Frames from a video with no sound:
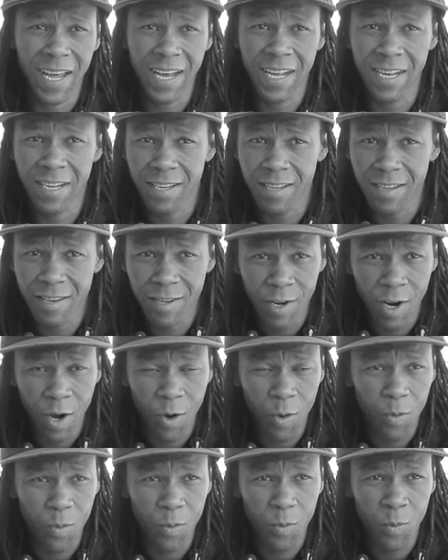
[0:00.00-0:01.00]
And you
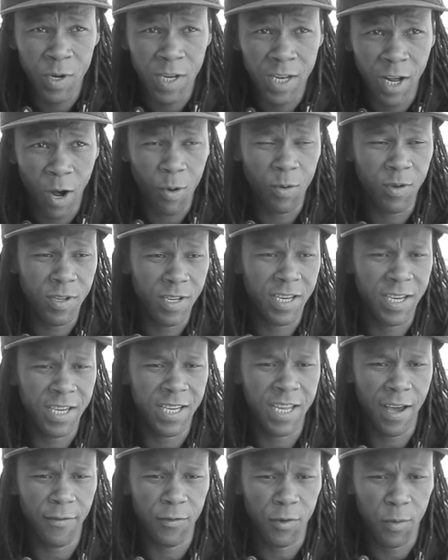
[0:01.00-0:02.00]
know, we don't
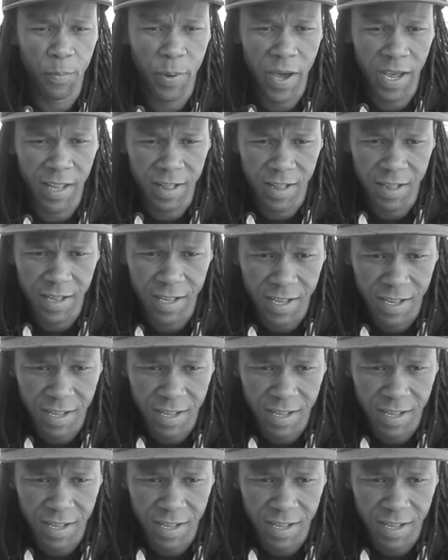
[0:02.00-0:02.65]
just have to battle